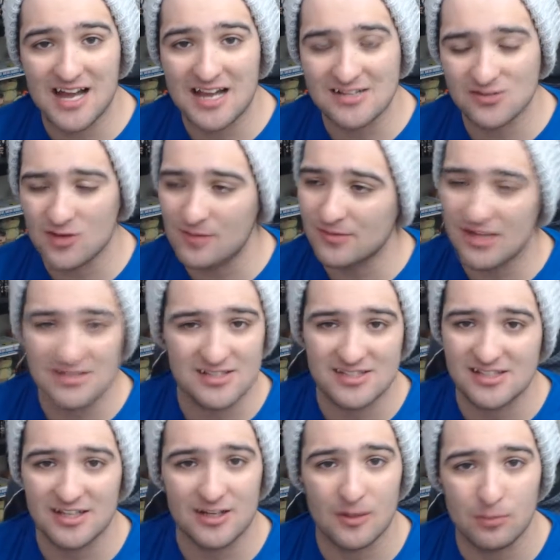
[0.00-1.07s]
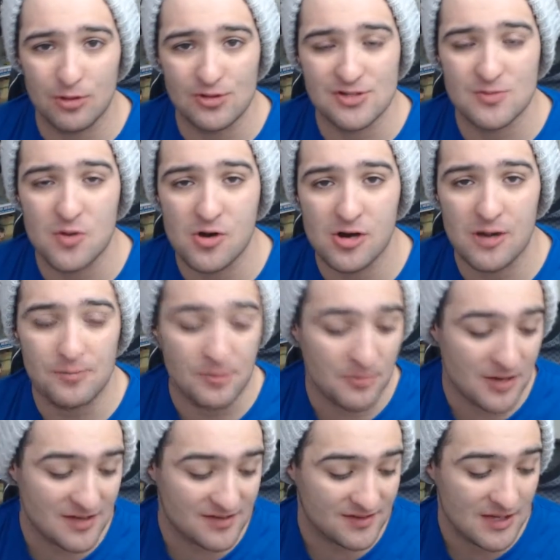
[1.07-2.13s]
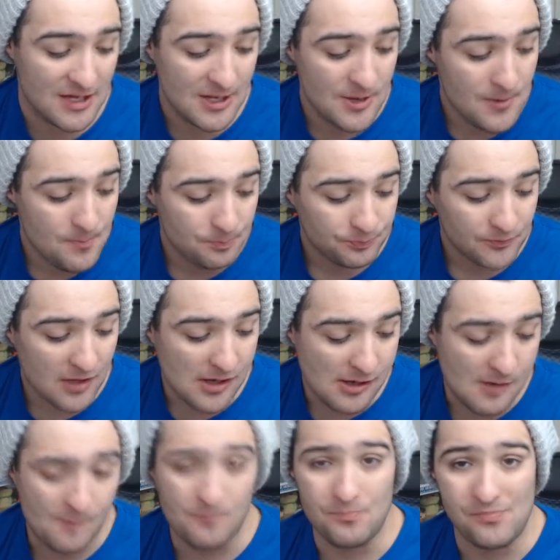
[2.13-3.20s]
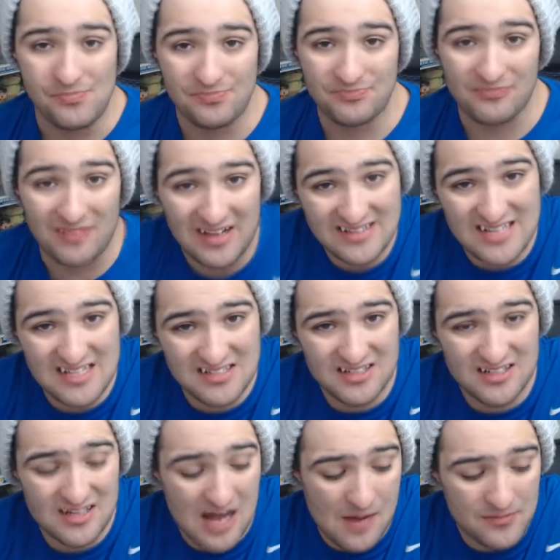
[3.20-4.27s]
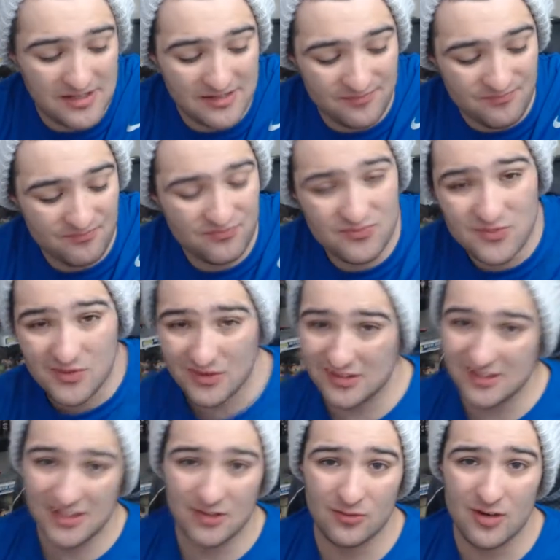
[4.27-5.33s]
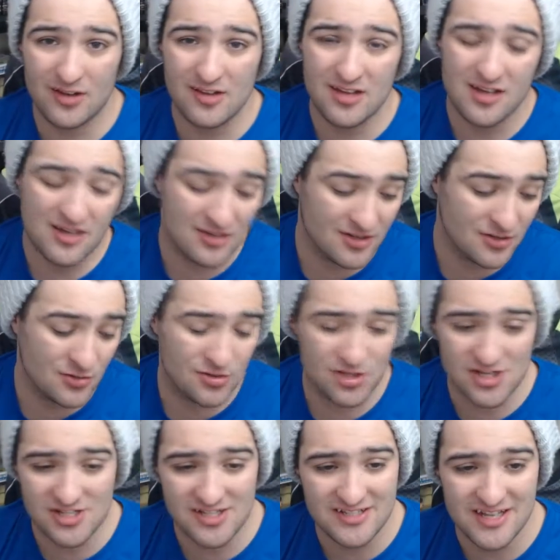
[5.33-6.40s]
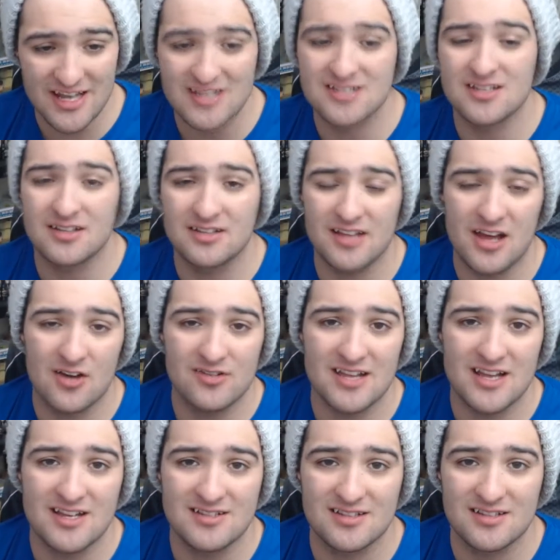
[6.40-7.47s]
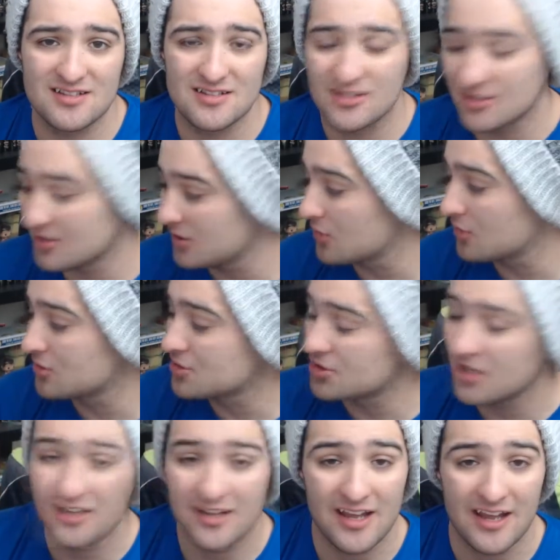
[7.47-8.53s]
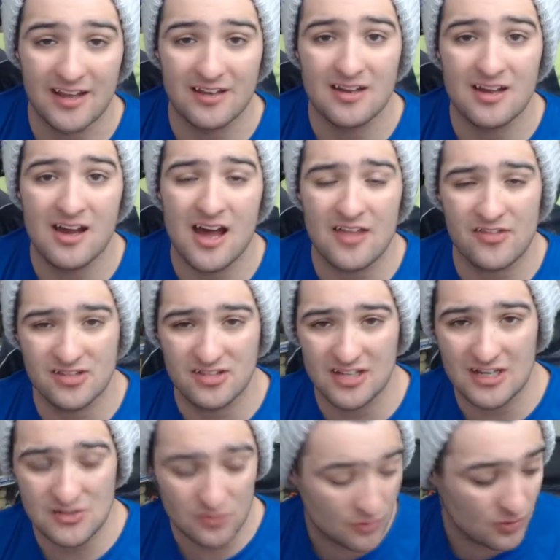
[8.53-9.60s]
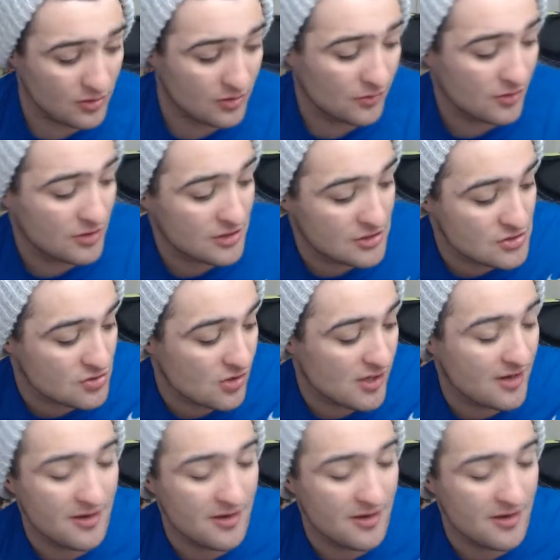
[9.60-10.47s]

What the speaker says: guys, so I'm not just sitting here blowing smoke up your butts. It tastes good. I mean, get rid of the nutrition taste, the health taste, and it's a good to go to drink. And I think you guys will really, really enjoy